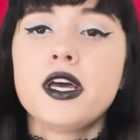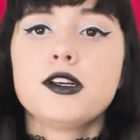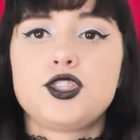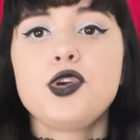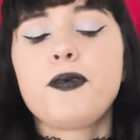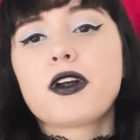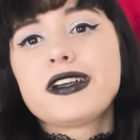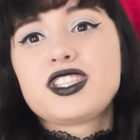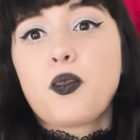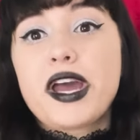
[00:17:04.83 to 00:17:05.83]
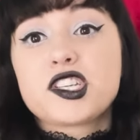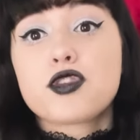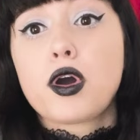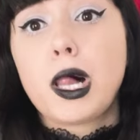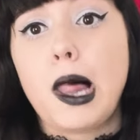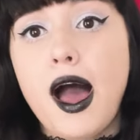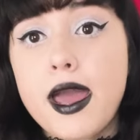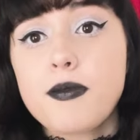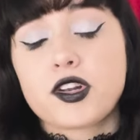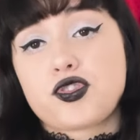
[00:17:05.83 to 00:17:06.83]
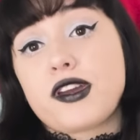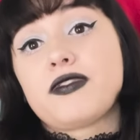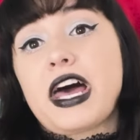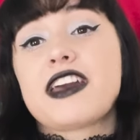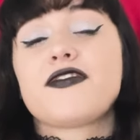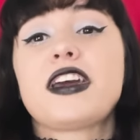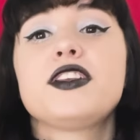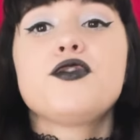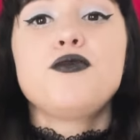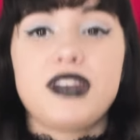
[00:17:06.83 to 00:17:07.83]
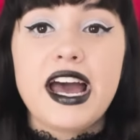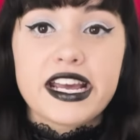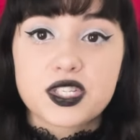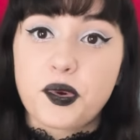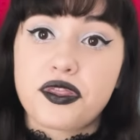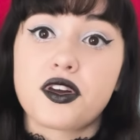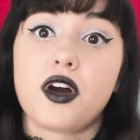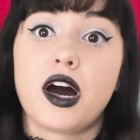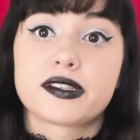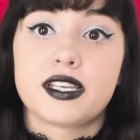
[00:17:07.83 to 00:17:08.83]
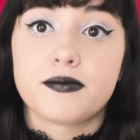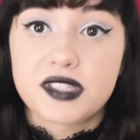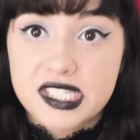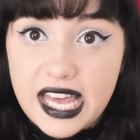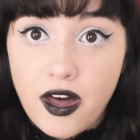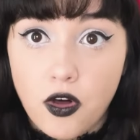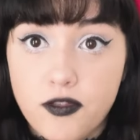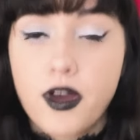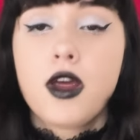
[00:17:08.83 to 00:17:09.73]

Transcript: Jupiter is the way to climb the tree of life and unite with the gods himself,